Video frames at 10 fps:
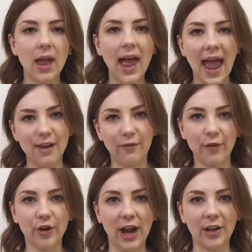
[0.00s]
and food
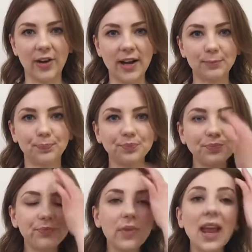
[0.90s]
coloring.
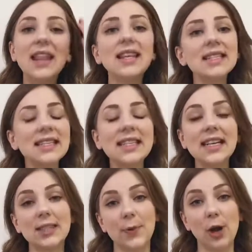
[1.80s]
And this is an
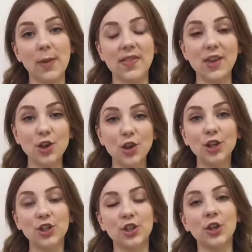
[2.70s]
experiment that you can
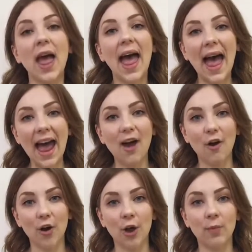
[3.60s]
do at
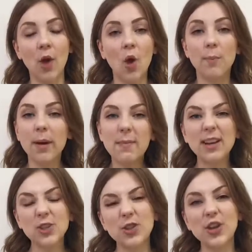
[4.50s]
home, but make
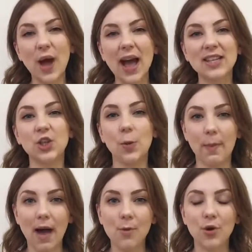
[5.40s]
sure that you ask your
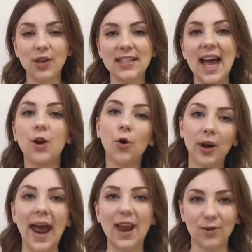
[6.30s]
mum or your dad or an
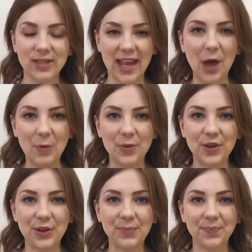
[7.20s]
adult to help
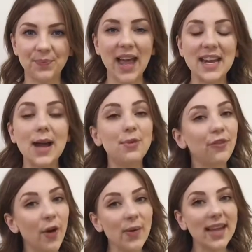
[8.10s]
you. Now, before
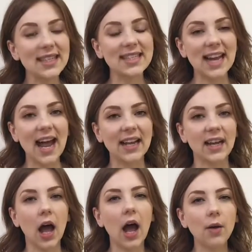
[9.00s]
we get started,
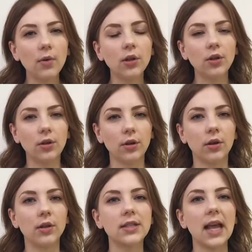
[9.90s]
I want
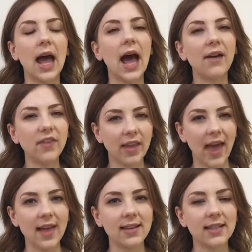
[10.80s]
you to have a
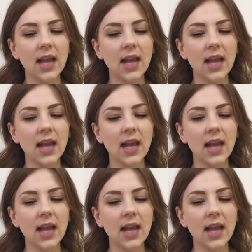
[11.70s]
guess